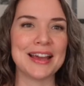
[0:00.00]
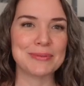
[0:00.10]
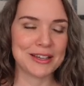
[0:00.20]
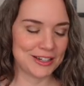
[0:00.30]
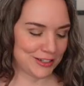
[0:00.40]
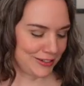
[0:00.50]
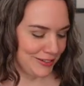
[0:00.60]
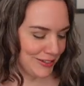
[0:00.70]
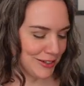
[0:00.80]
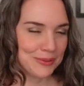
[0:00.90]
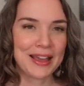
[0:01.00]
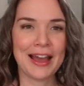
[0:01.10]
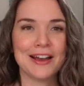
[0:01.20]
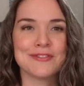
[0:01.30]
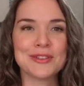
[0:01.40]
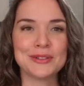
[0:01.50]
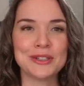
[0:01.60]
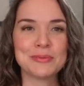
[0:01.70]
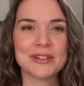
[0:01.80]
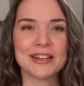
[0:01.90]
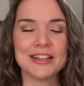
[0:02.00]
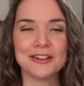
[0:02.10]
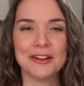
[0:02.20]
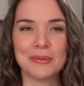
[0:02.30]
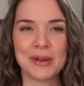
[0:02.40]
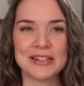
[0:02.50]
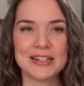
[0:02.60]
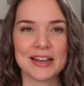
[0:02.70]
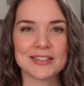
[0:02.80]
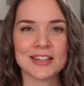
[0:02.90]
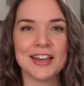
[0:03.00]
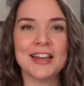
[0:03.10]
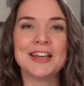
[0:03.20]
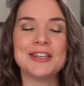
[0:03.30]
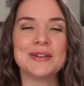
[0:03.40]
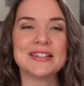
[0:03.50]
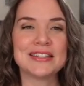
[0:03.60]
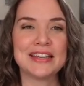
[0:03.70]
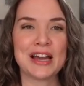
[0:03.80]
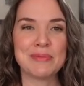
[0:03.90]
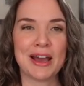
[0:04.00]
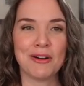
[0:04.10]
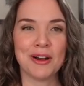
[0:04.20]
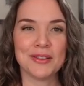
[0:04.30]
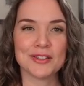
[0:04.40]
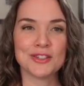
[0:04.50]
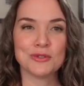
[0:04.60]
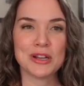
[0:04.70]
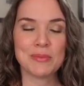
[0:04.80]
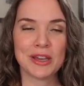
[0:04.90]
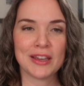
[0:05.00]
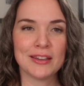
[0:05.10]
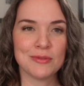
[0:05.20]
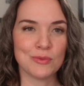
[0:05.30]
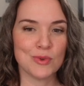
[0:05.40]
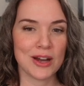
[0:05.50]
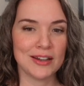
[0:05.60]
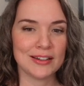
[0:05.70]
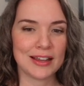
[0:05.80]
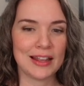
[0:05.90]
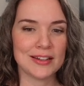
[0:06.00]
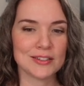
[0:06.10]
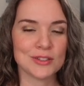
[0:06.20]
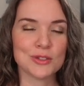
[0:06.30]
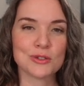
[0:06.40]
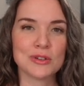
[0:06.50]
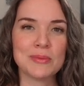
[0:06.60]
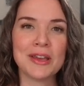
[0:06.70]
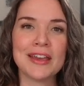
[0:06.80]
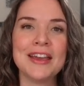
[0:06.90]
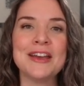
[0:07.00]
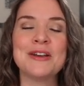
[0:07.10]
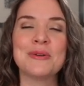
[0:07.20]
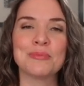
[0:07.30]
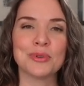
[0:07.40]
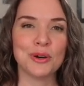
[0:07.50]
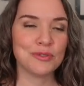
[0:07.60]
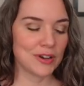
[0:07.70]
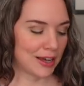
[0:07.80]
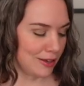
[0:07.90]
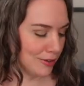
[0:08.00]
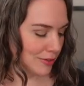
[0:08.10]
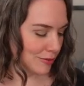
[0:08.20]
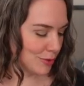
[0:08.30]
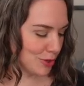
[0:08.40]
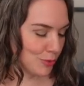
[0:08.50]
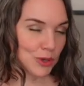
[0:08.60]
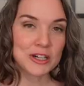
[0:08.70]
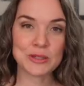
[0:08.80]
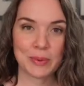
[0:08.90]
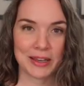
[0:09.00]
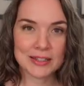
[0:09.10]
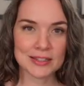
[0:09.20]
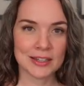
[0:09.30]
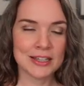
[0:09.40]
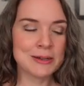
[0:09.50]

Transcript: the application. So we have the Loupedeck here on my desk. You can see I'm now on the streaming one and this streaming profile or workspace